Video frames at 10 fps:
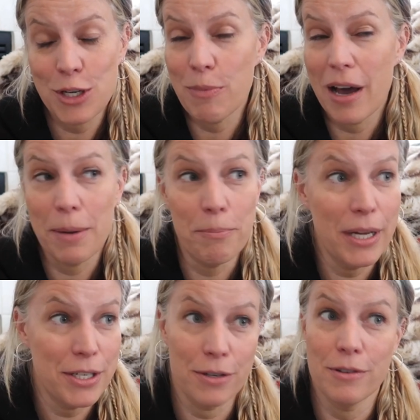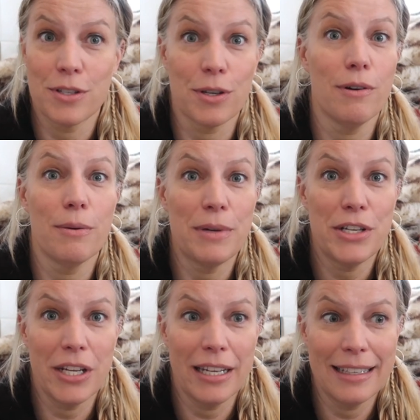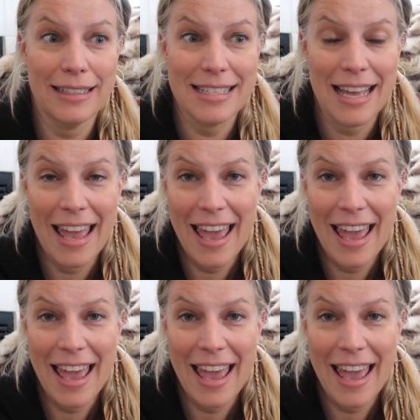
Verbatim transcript: She brought a bunch of sewing machines